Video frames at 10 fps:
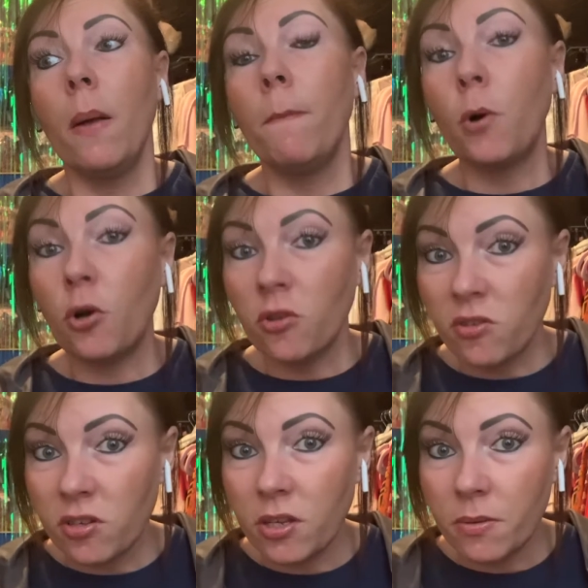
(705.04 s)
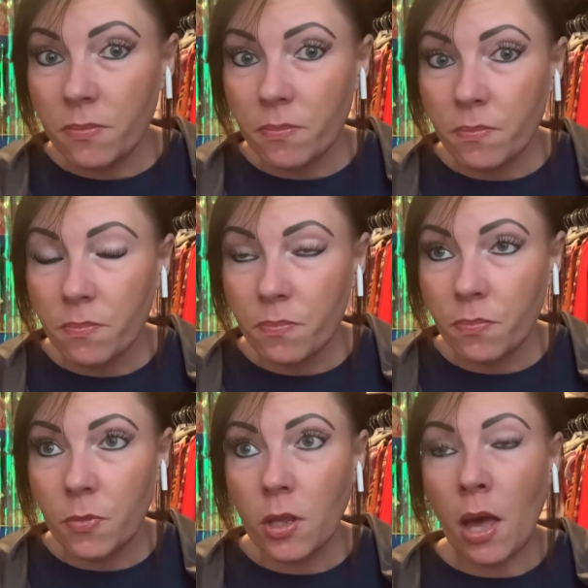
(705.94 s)
But
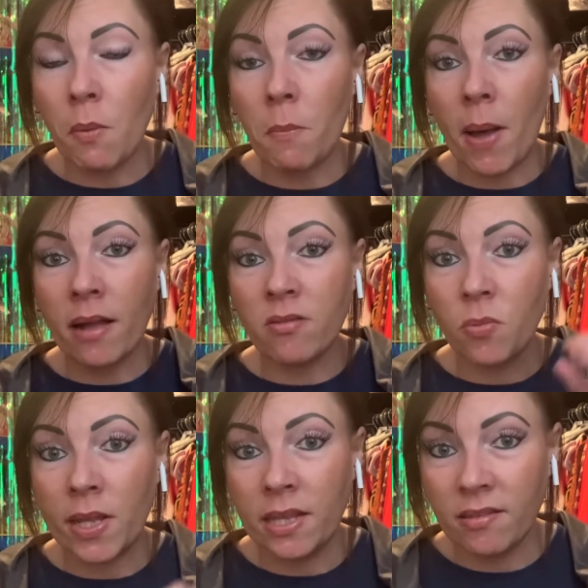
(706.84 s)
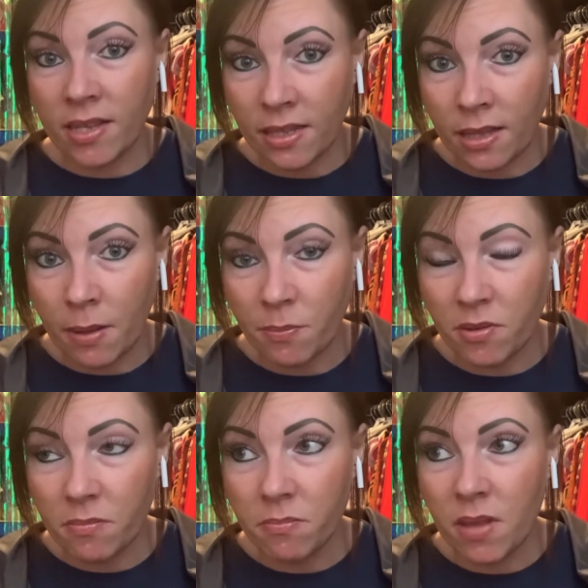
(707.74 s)
going back to when he's kidnapped,